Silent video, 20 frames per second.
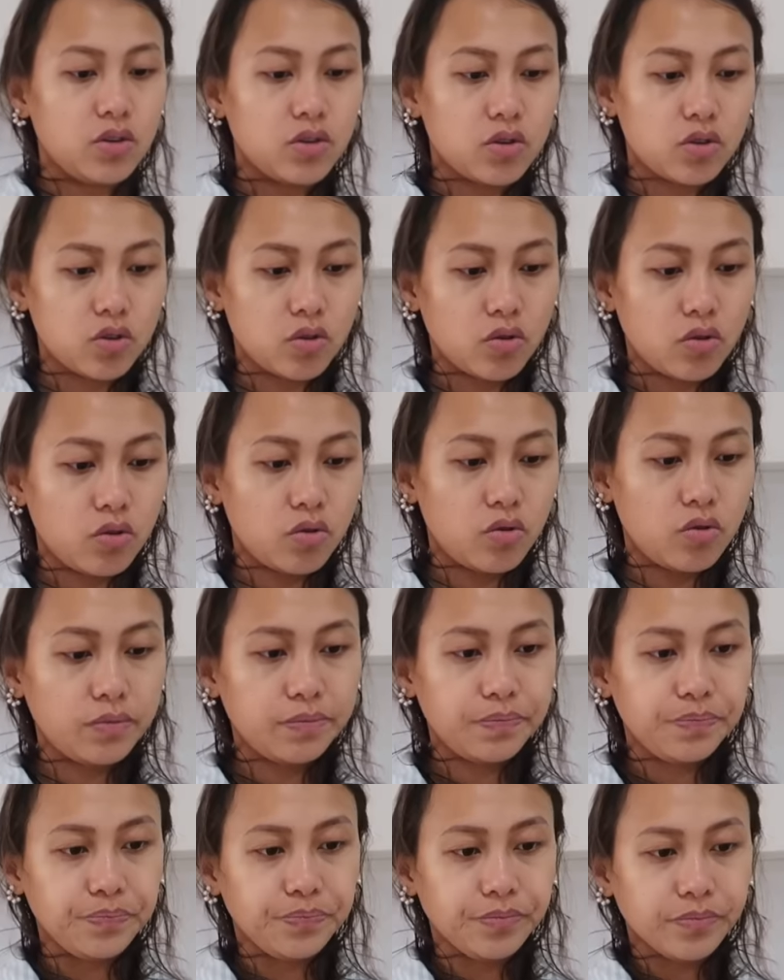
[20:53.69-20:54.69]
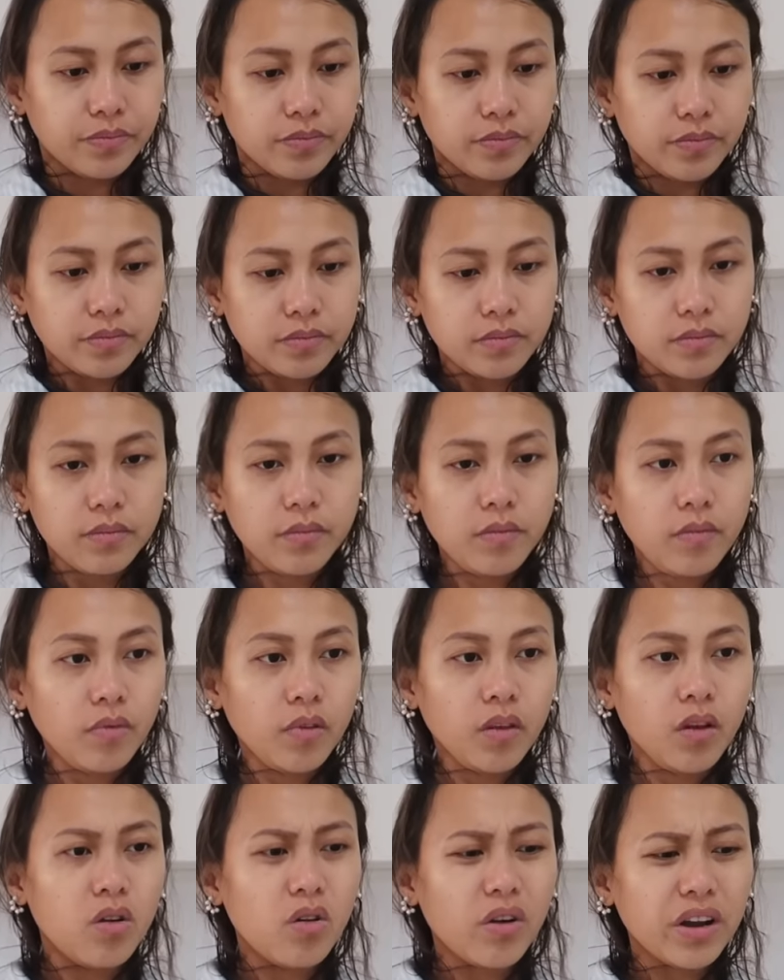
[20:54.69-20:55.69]
So
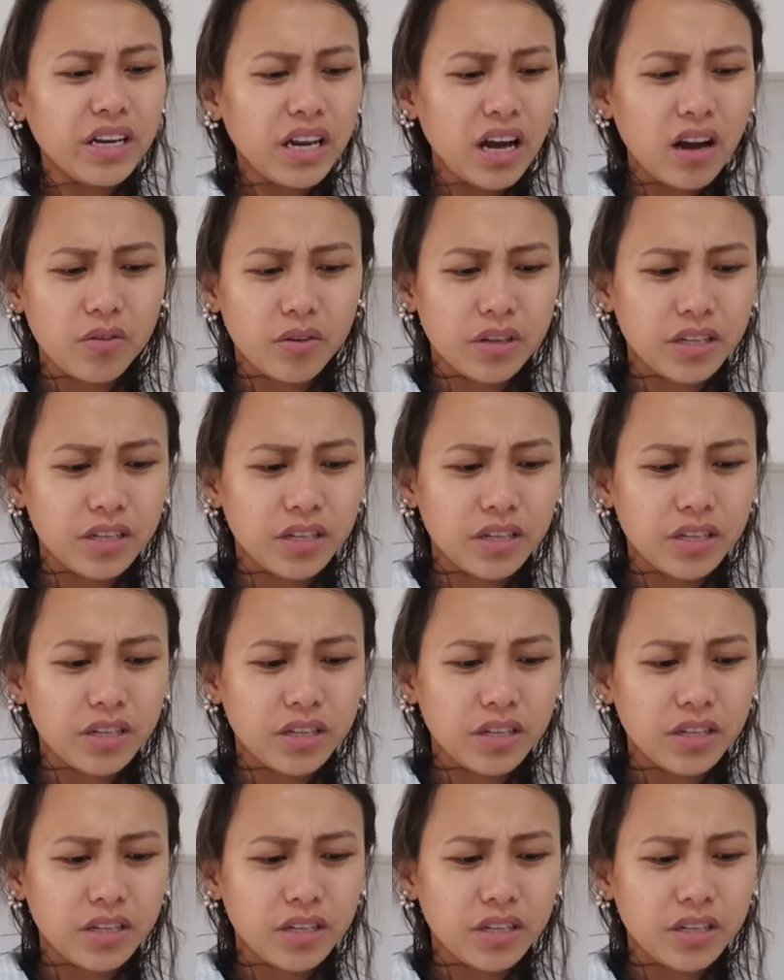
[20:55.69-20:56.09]
kaya na ako,